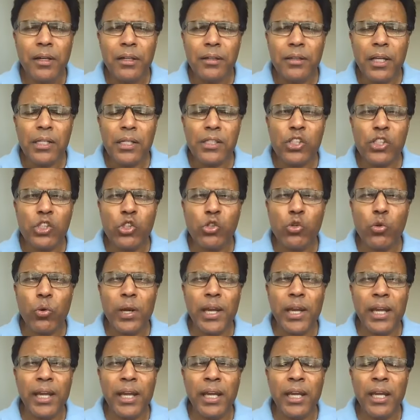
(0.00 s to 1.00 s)
This
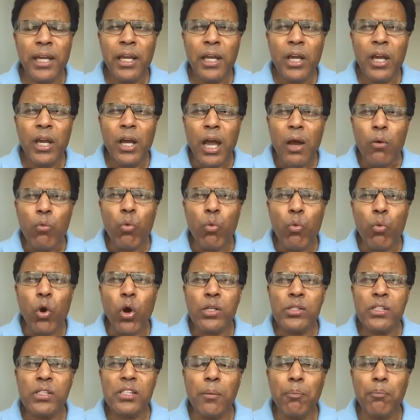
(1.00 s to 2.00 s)
tree
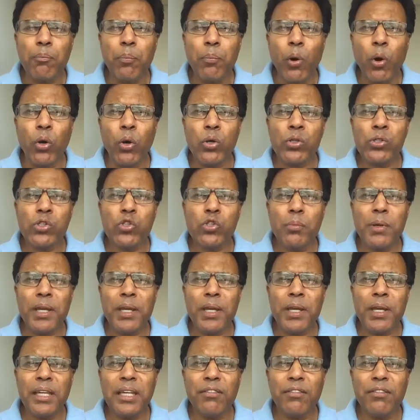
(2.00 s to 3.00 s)
was supposed to
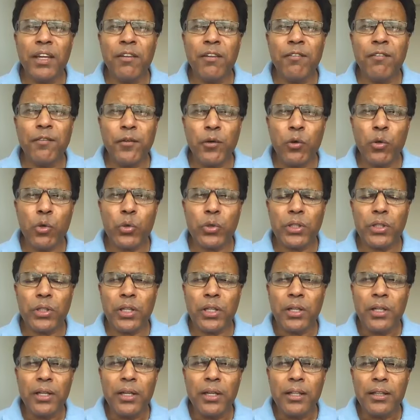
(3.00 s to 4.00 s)
be giving
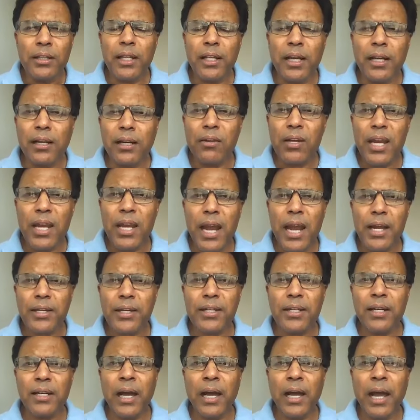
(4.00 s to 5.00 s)
fruit. The
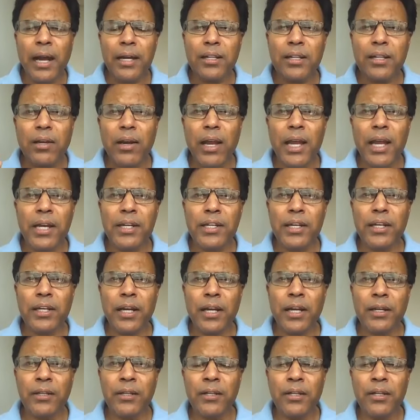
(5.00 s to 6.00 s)
creator had created
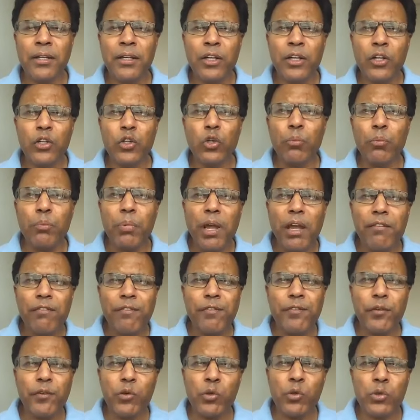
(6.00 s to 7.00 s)
it to bear
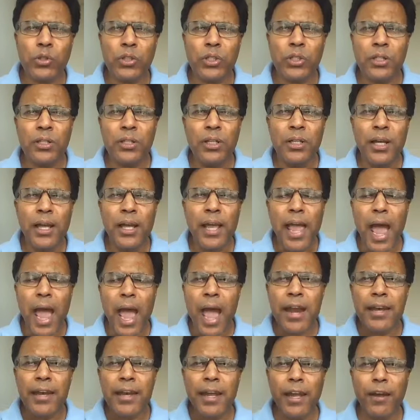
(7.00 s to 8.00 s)
fruit.
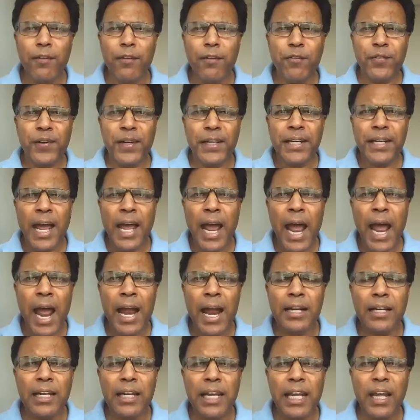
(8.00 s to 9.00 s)
And if it
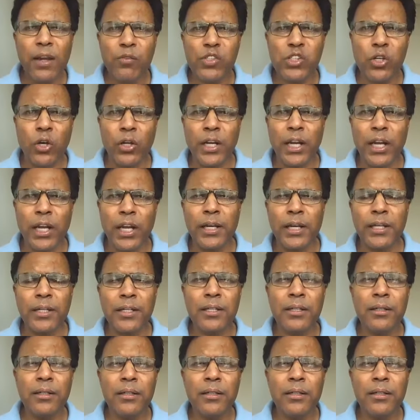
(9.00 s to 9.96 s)
had leaves on it,